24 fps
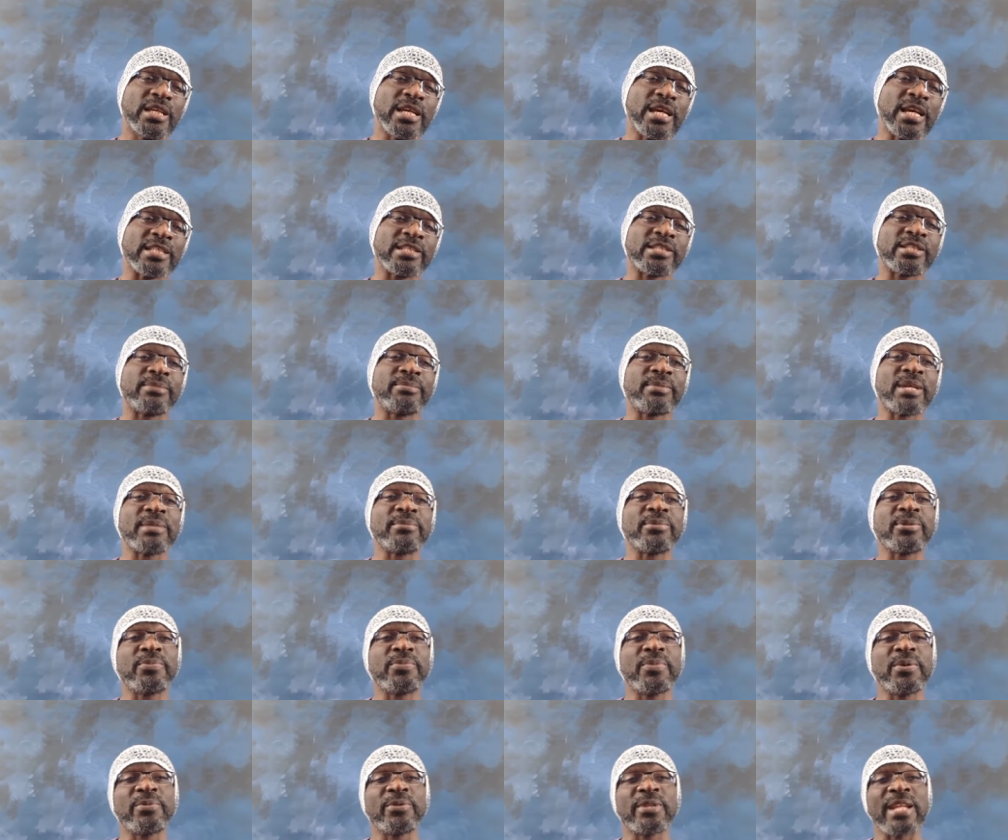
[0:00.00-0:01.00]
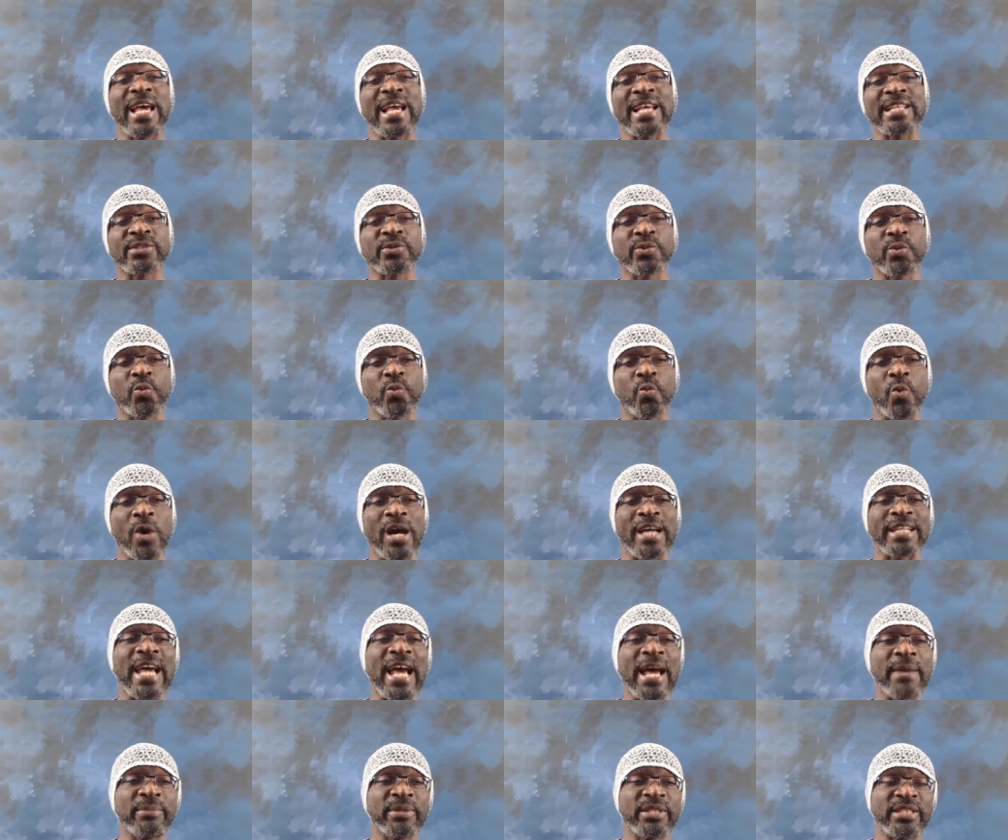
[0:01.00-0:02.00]
And sometimes people ask, what
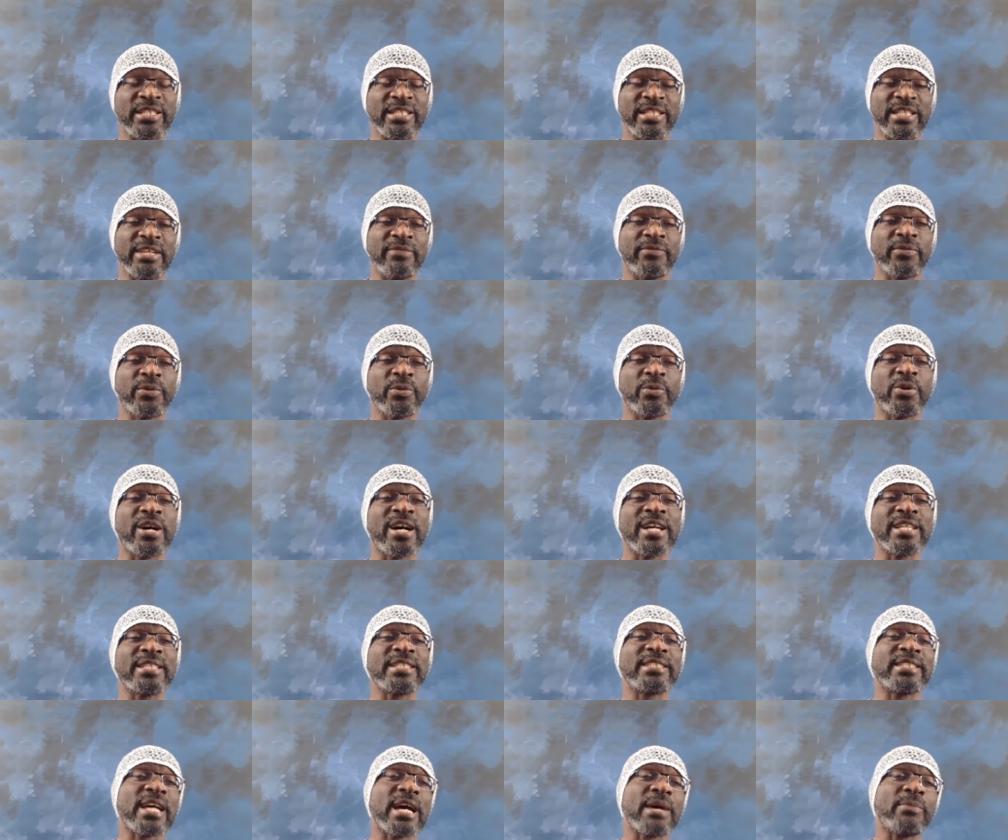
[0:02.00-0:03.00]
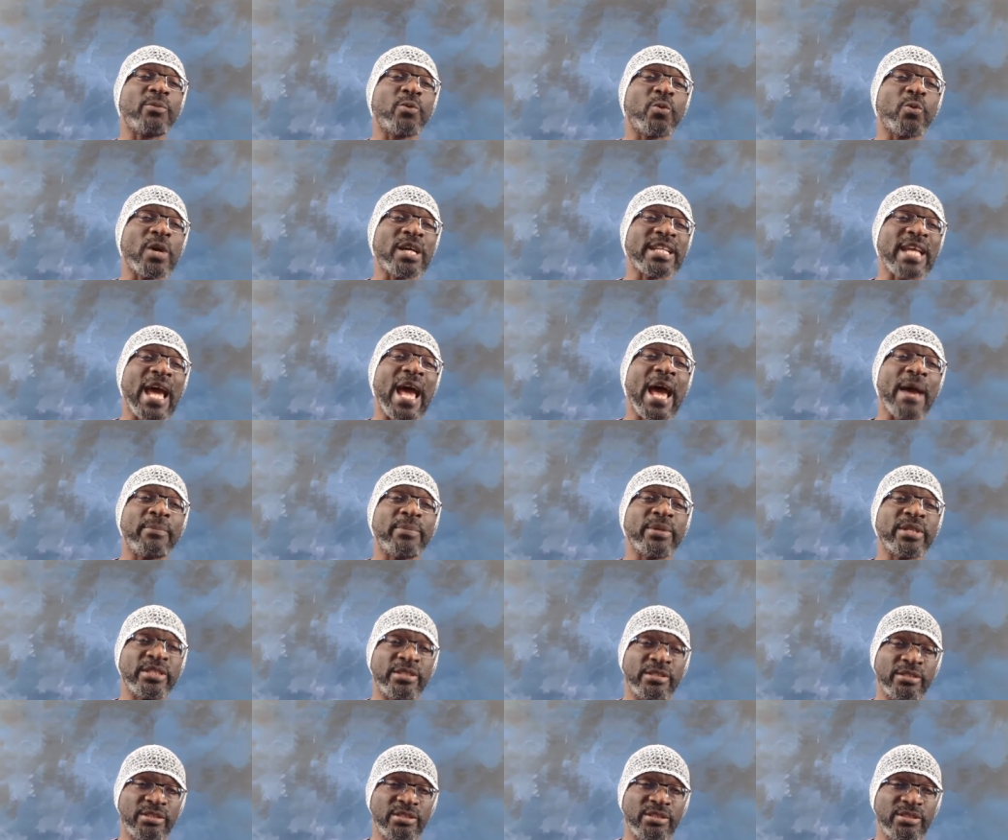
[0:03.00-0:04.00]
happened? If we were at the top, what
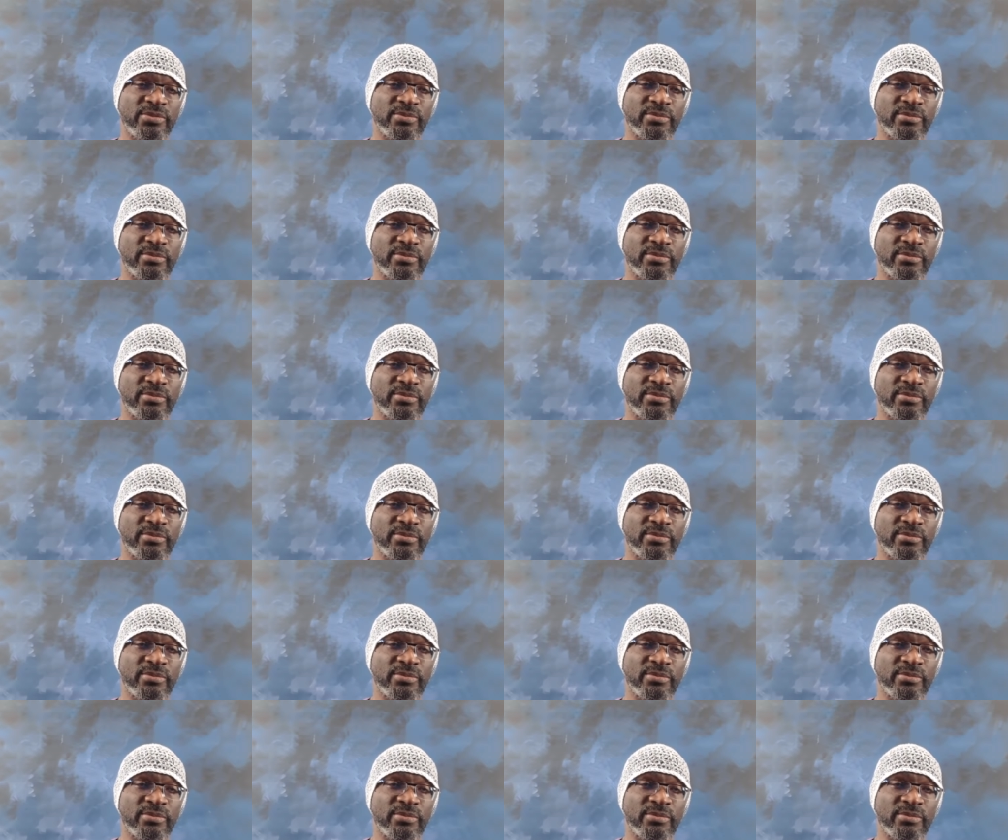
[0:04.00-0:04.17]
happened?